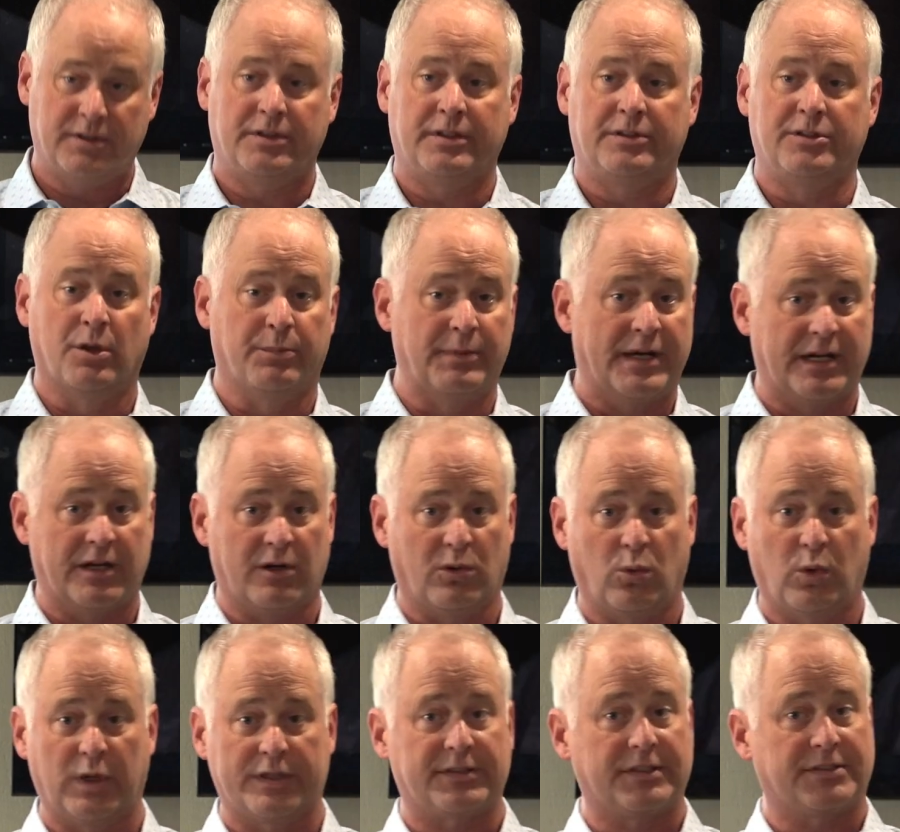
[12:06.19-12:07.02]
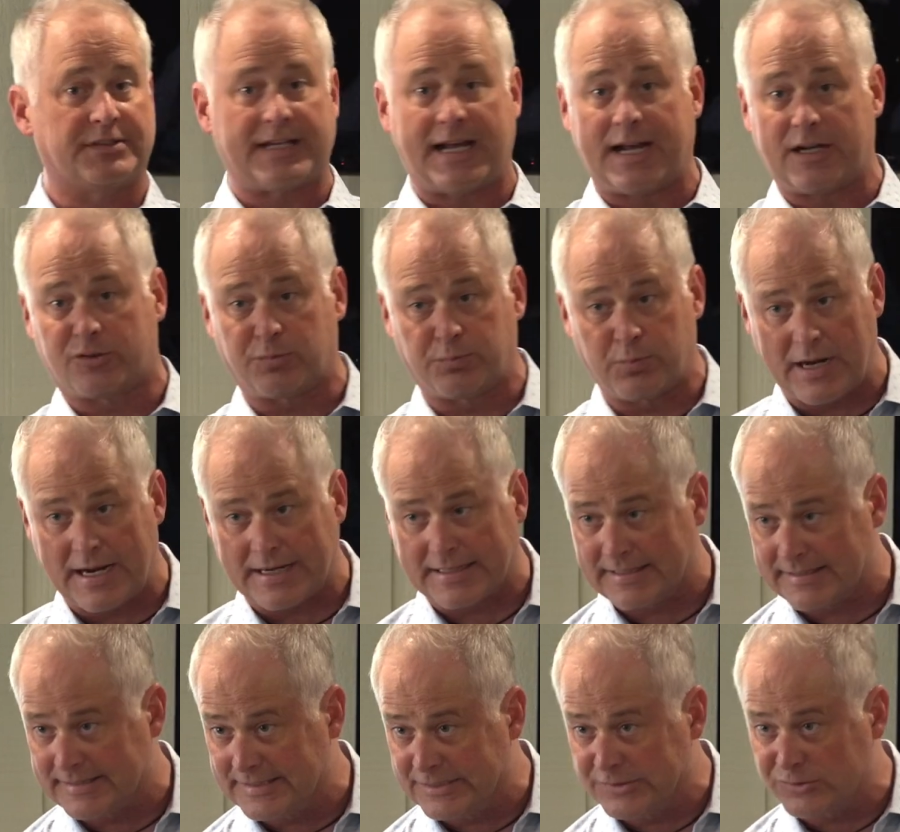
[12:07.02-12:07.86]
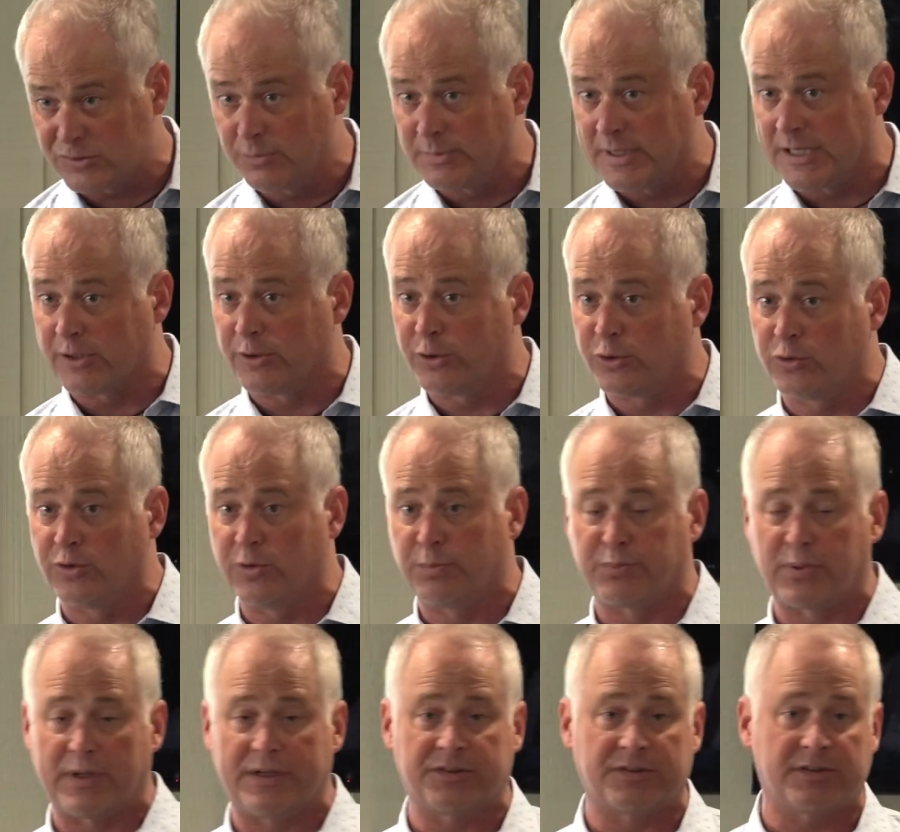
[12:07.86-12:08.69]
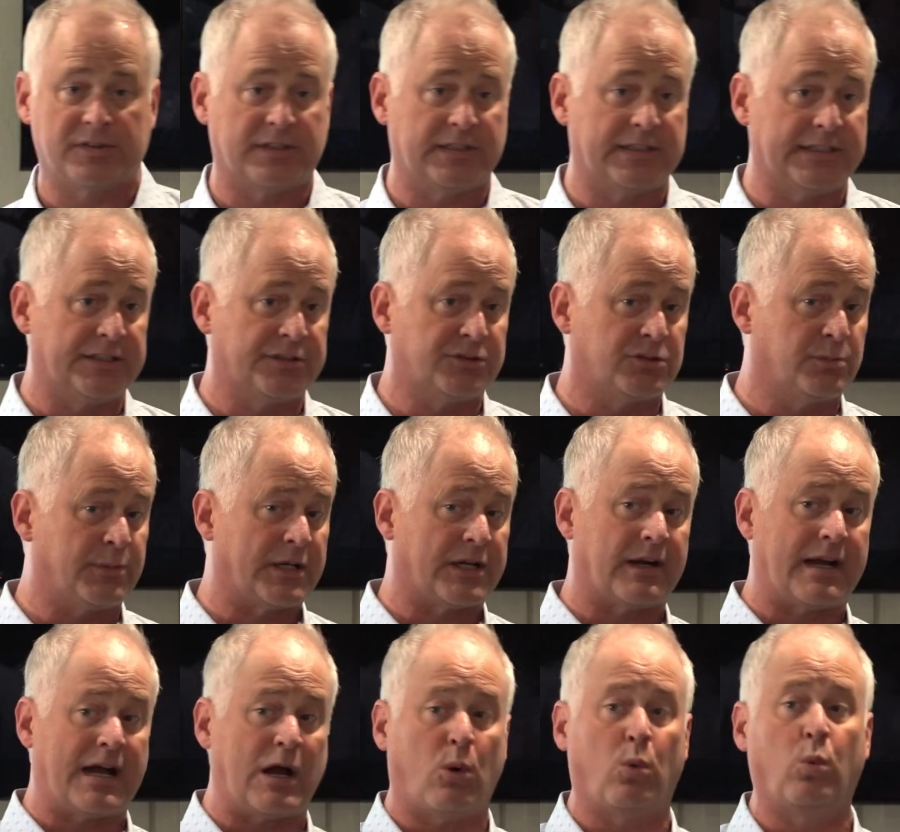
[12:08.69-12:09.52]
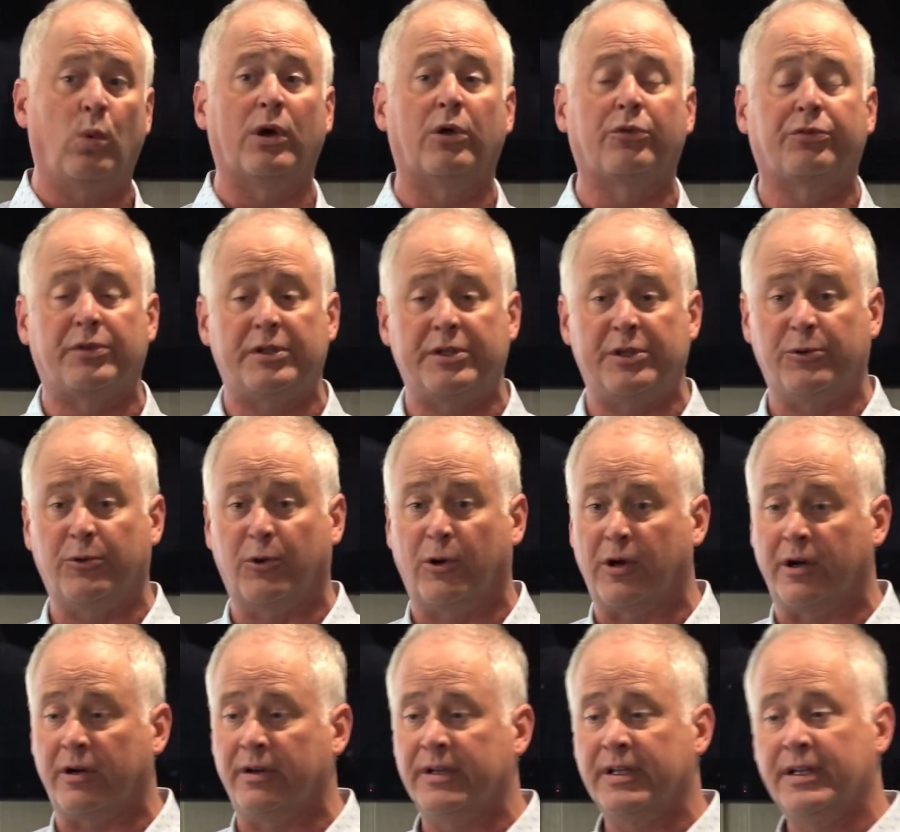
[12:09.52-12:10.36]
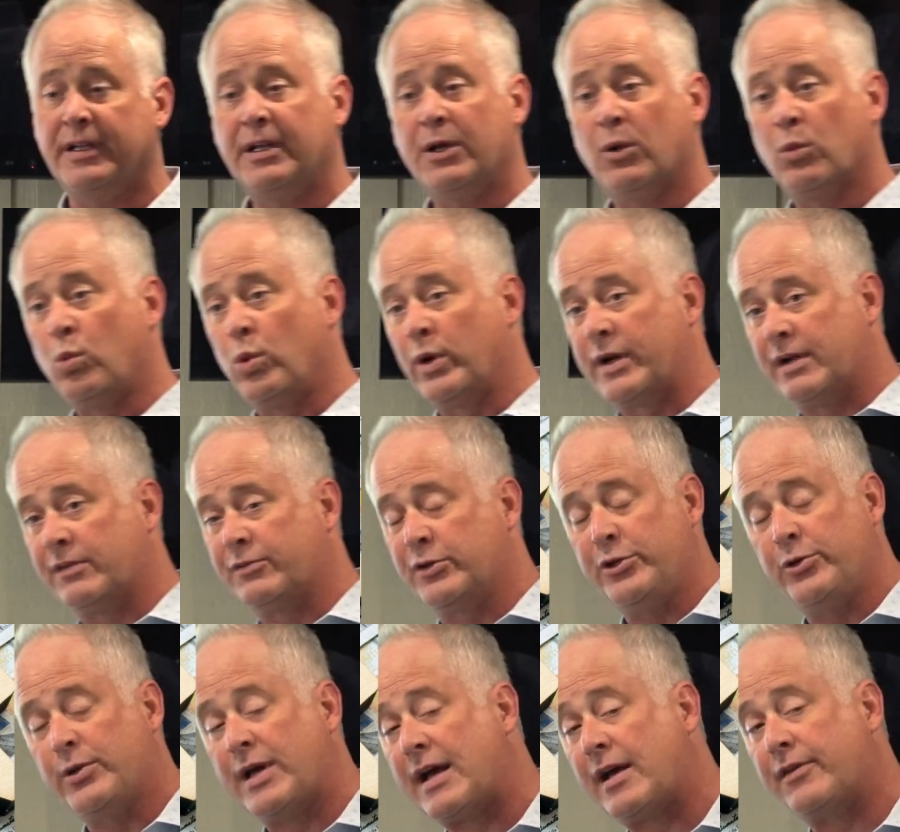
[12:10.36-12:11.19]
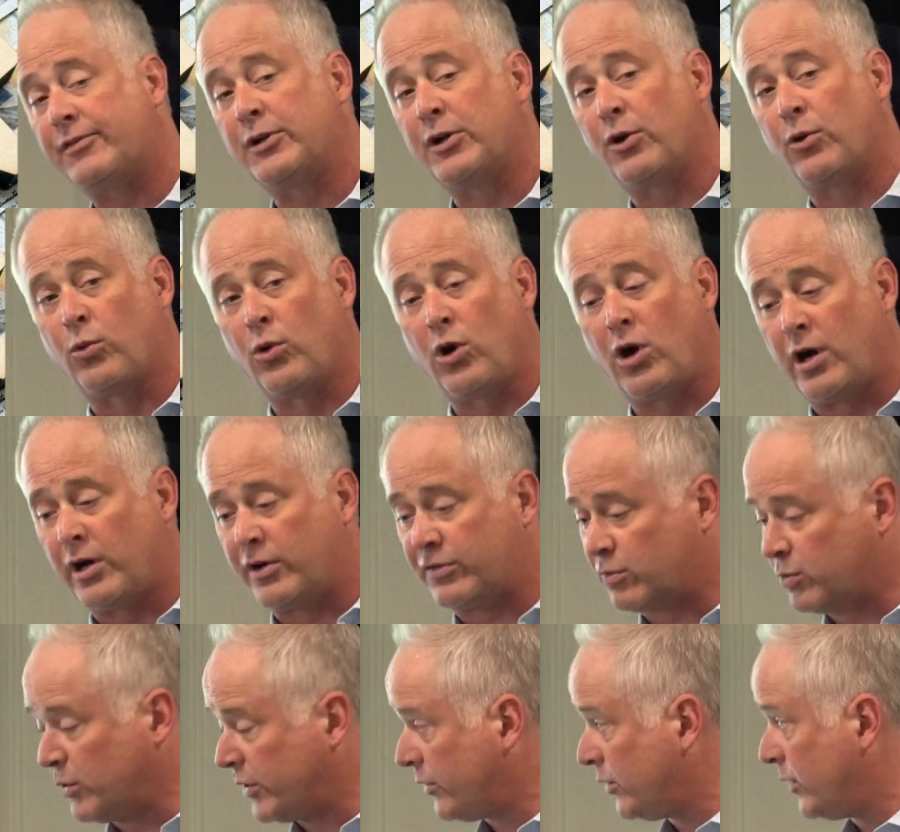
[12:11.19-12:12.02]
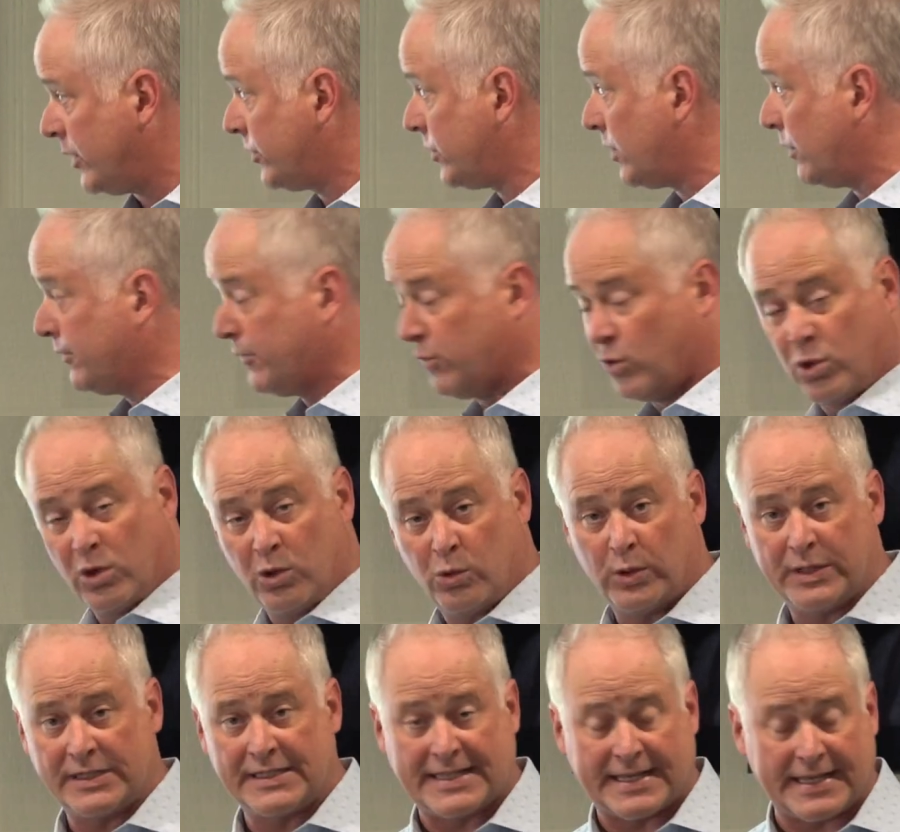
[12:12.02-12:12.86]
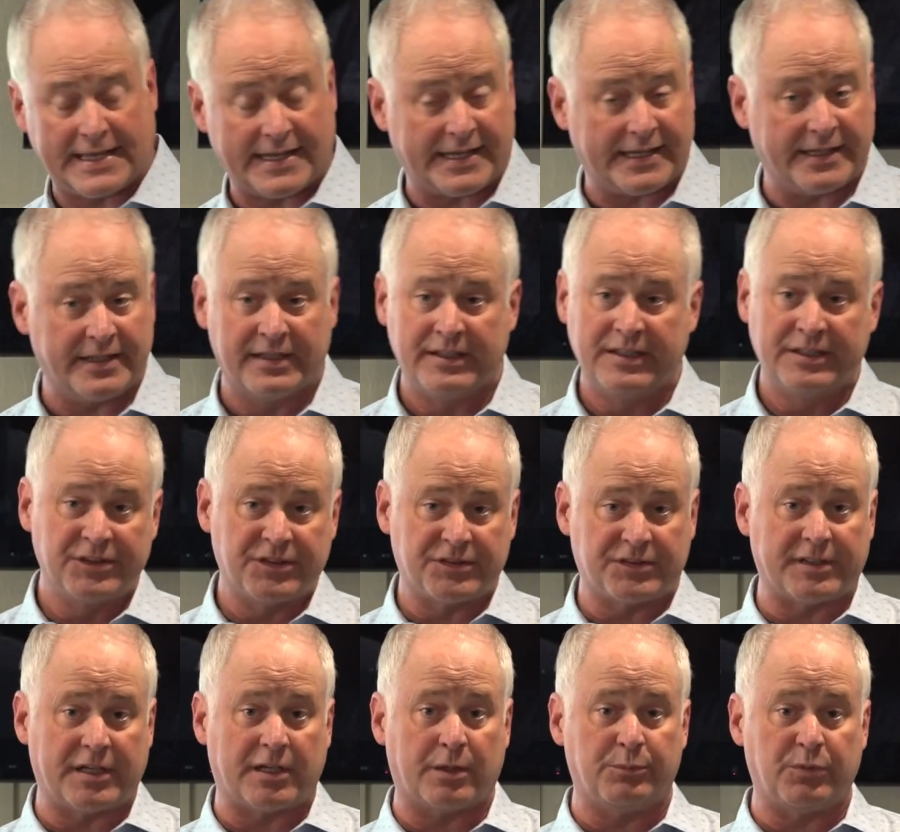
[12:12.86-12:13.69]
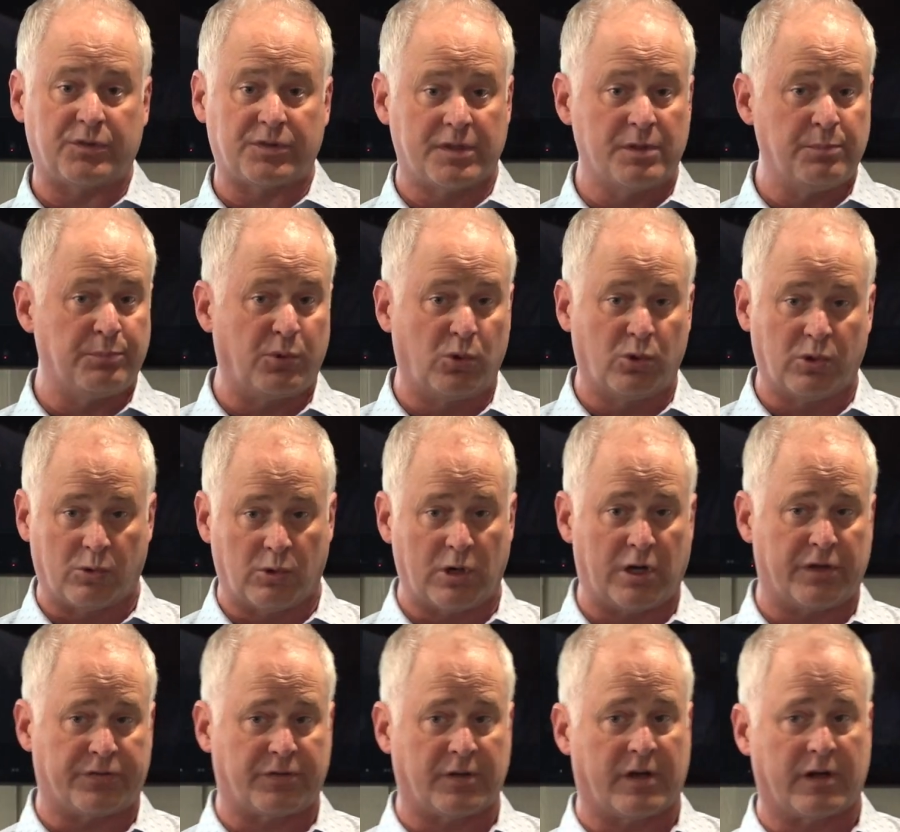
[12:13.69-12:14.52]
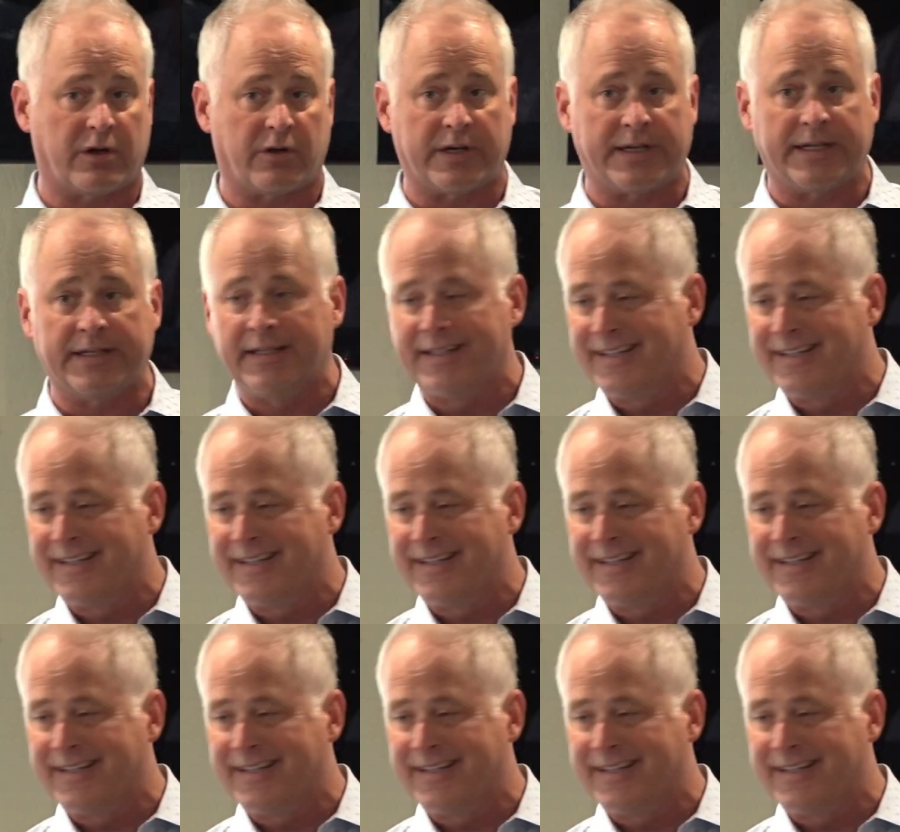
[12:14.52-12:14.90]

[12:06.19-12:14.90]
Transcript: No matter what the tax bracket is, no matter who the president is, no matter how wealthy you are, whatever you have in a Roth, whether it's a 401k, SEP, simple, or Roth IRA,